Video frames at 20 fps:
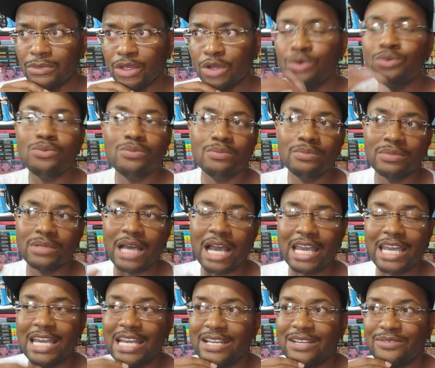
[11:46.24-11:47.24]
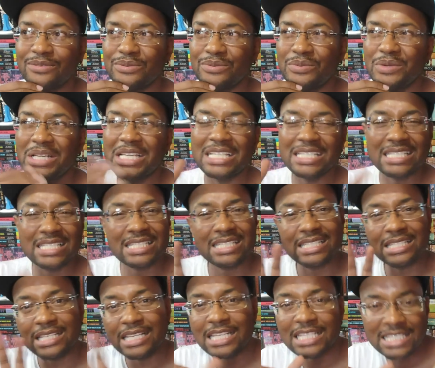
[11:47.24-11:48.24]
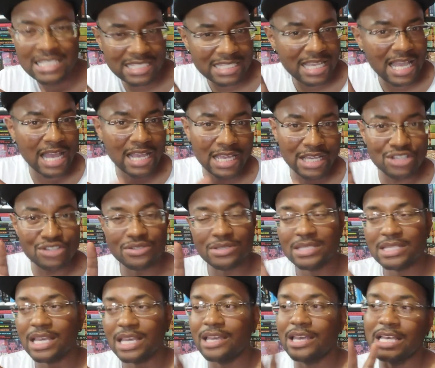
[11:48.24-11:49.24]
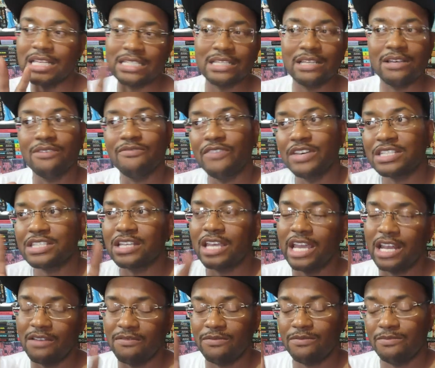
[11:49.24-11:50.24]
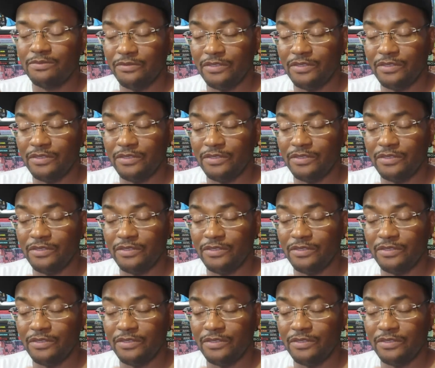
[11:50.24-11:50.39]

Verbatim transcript: who i can't wait he's i guess you could say as the investigative